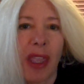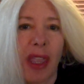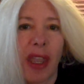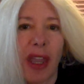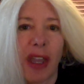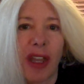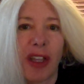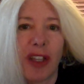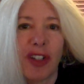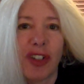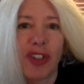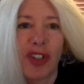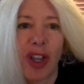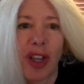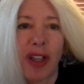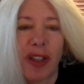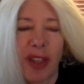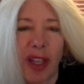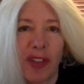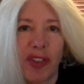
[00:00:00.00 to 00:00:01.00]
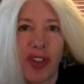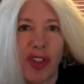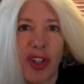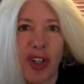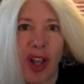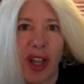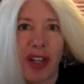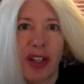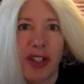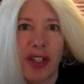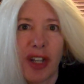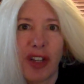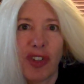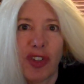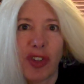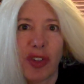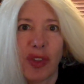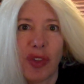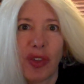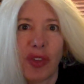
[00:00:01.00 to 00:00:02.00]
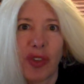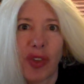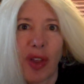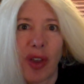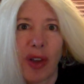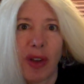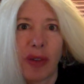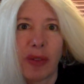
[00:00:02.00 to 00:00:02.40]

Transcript: and that's the United Nations